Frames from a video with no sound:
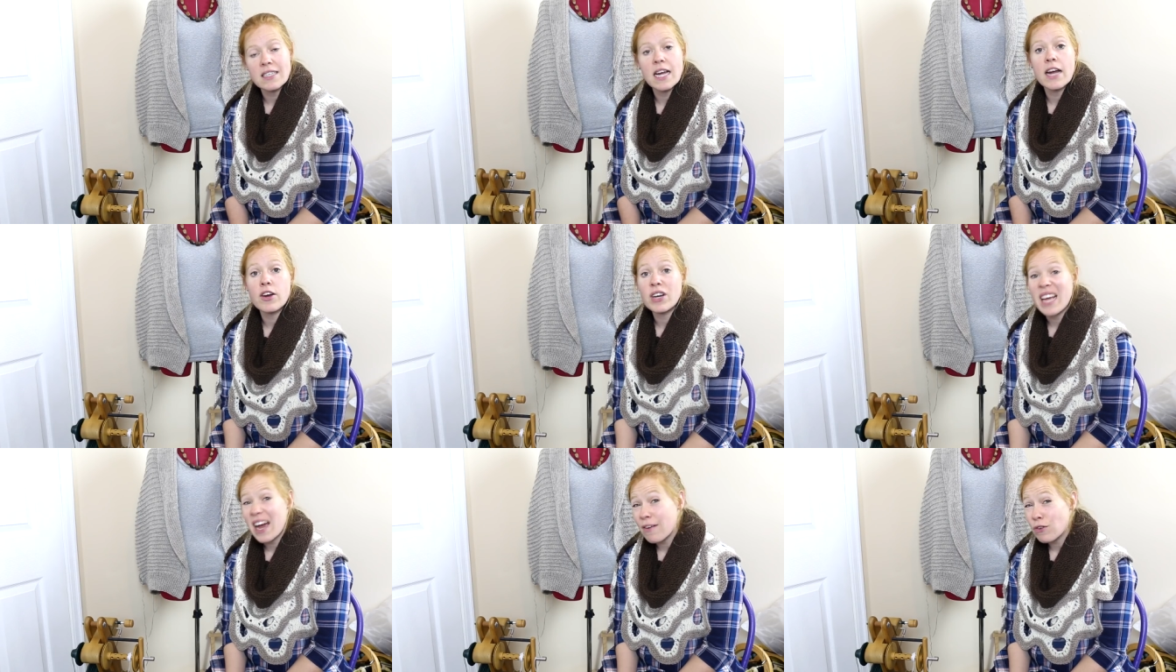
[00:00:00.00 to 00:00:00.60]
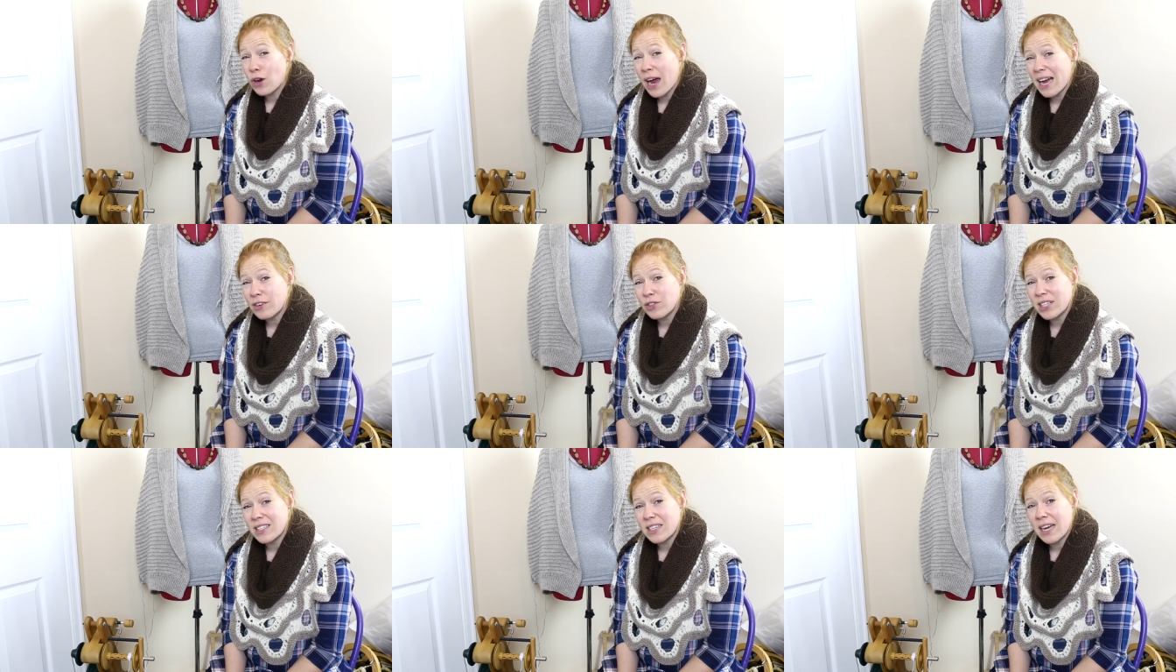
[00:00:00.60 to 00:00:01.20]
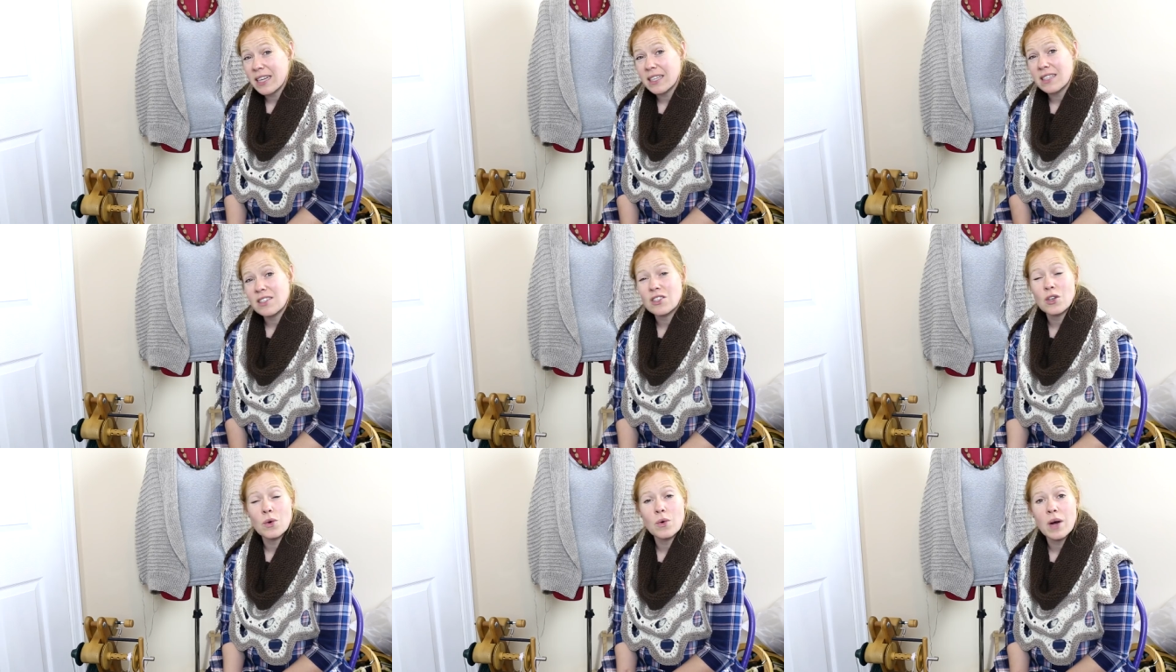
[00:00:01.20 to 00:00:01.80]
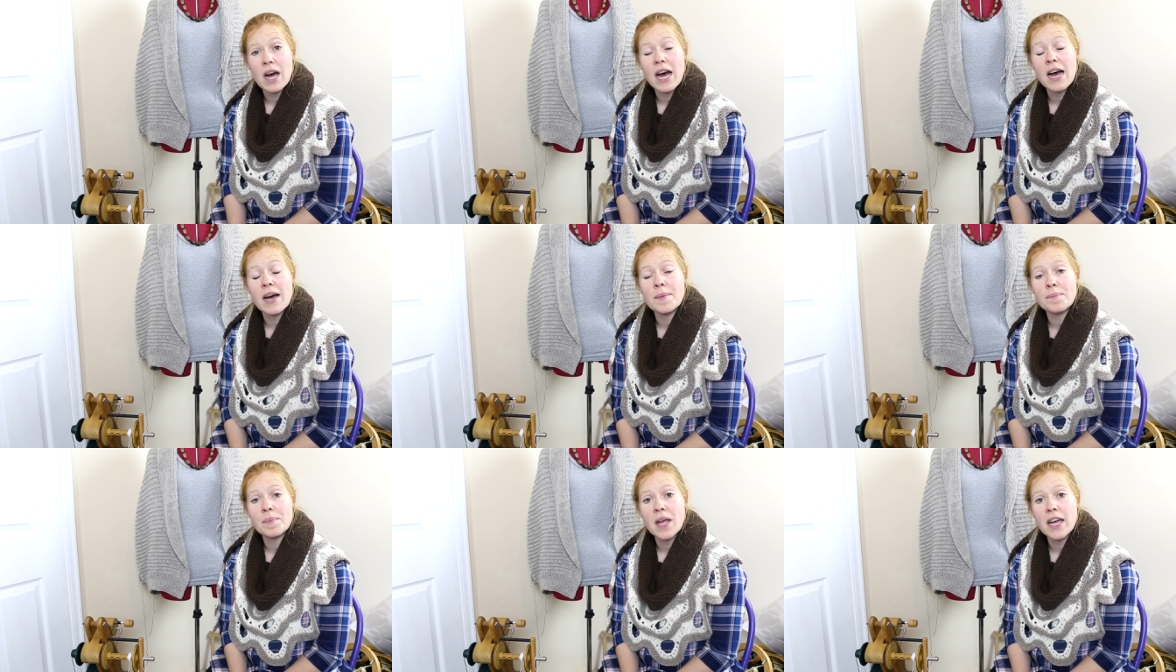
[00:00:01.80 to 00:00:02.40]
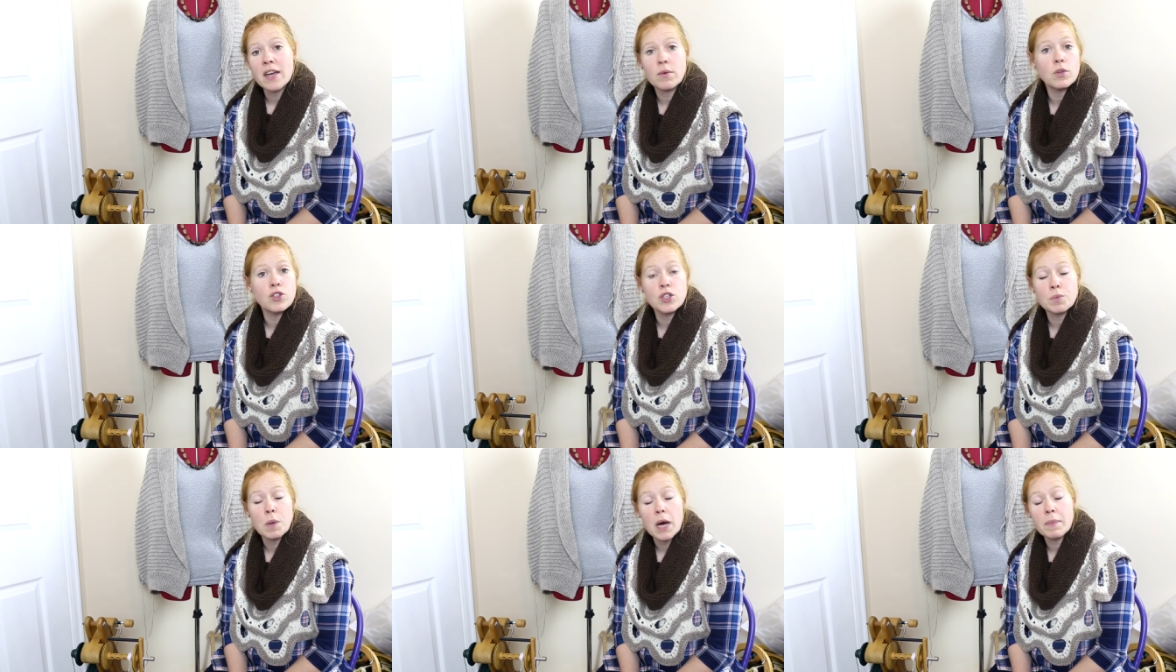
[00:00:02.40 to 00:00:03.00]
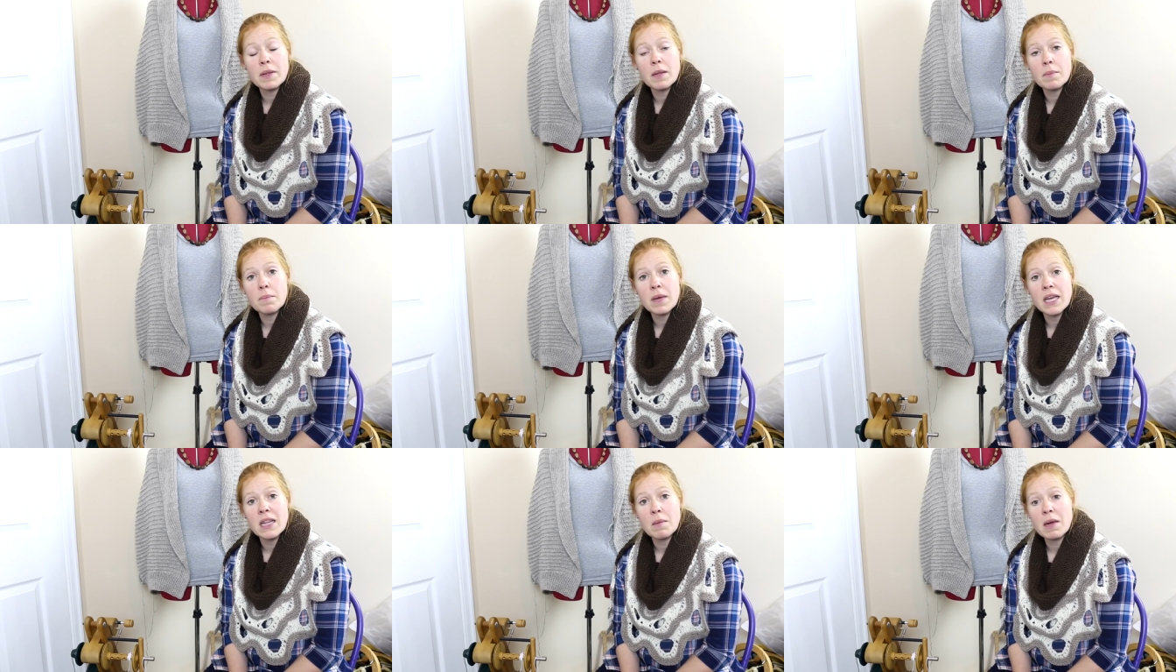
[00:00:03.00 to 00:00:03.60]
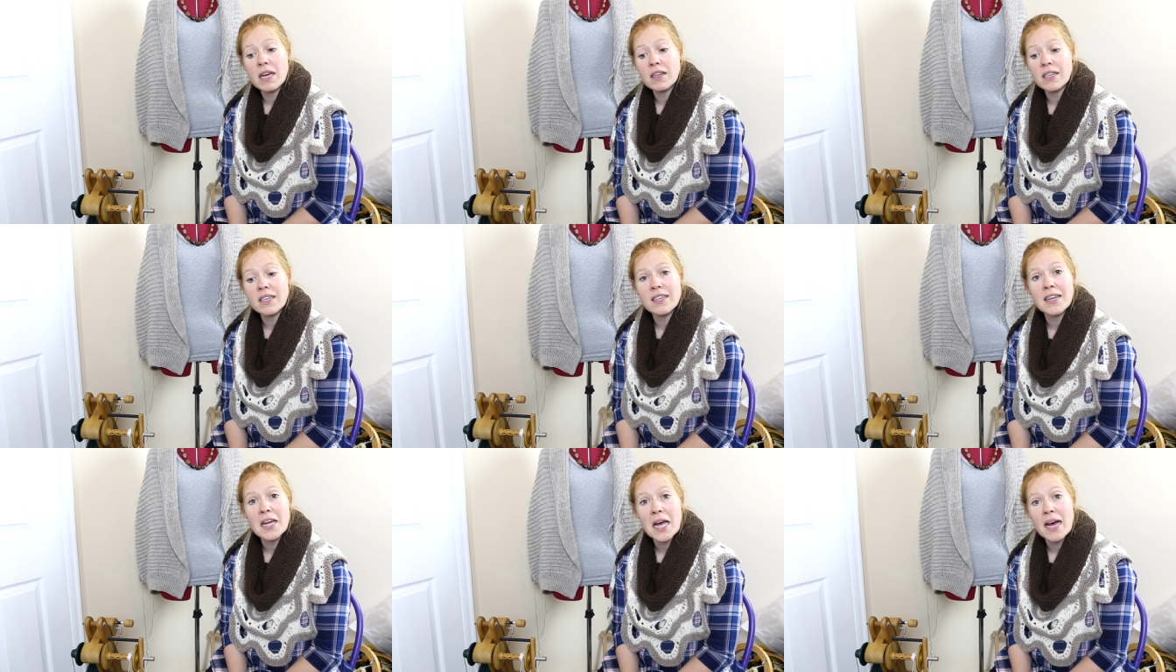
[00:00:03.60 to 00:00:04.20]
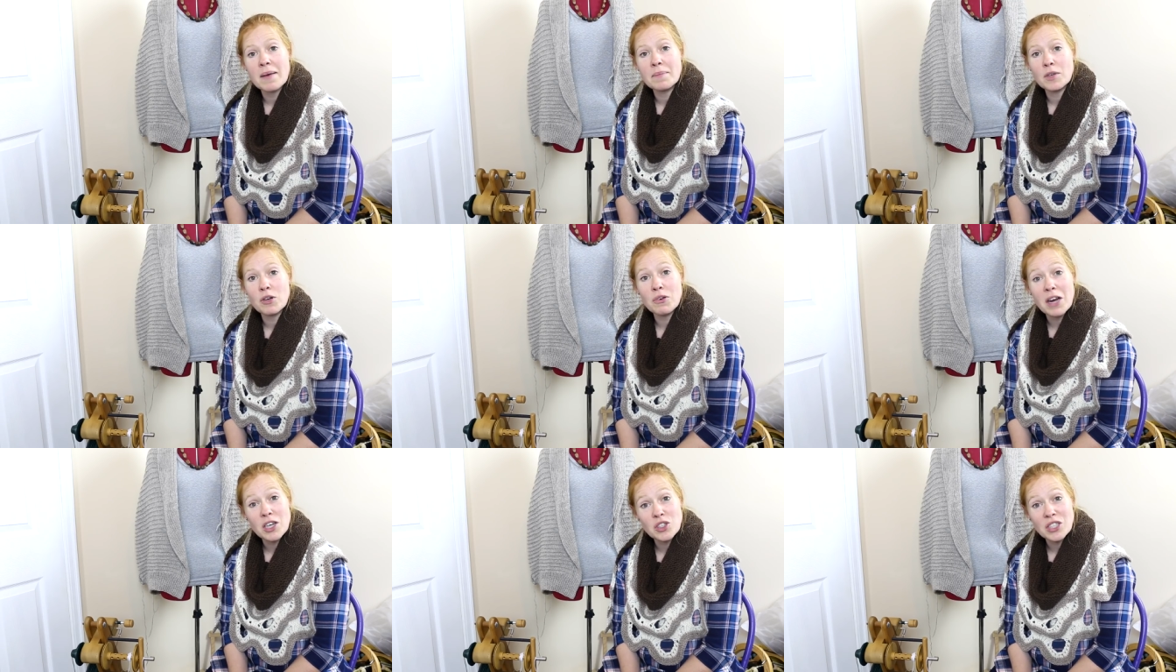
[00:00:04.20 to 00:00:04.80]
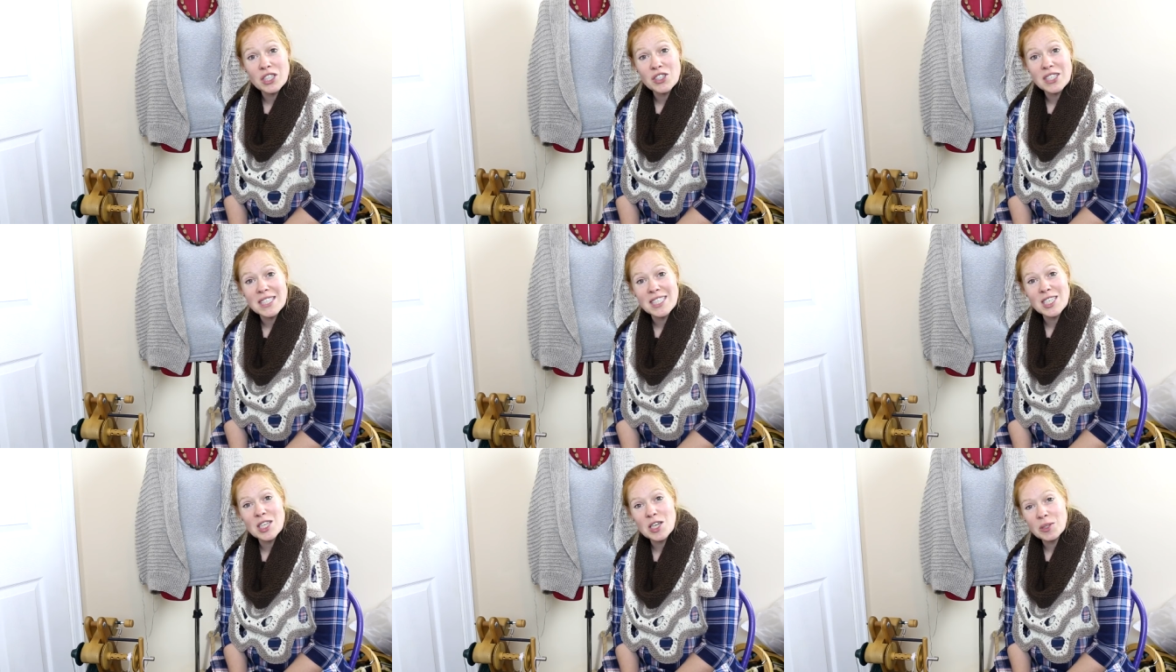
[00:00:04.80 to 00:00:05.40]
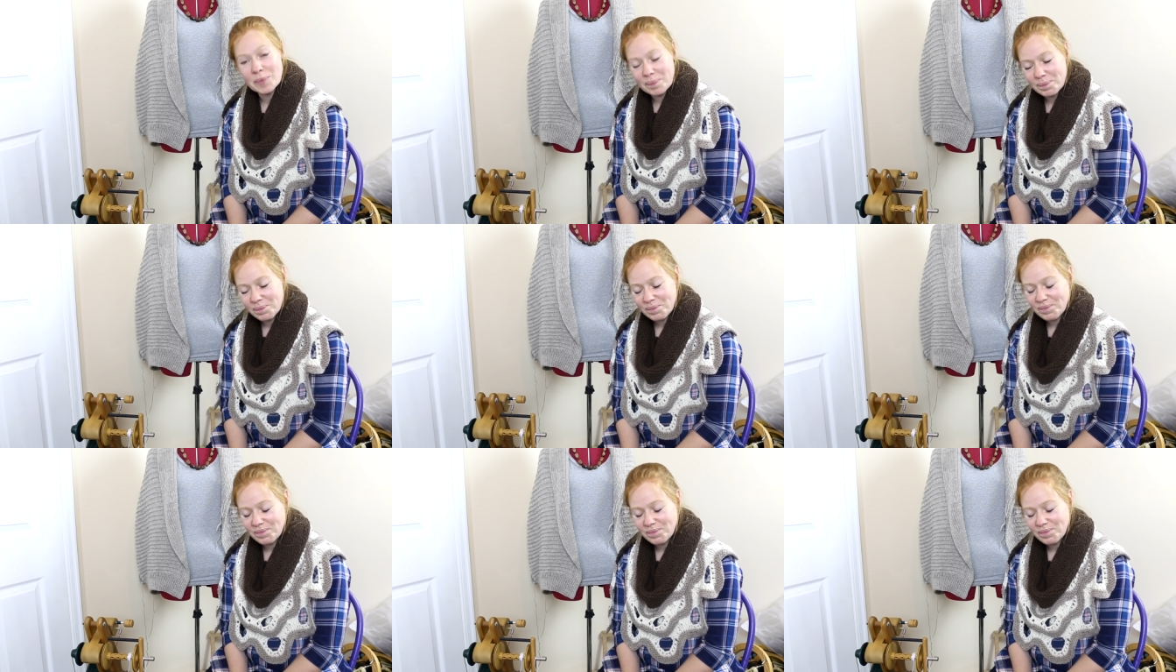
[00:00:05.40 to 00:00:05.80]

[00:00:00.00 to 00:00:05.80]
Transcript: I already have your address, Kylan, so um, I will just pop in the, in the mail, and um, congratulations to you.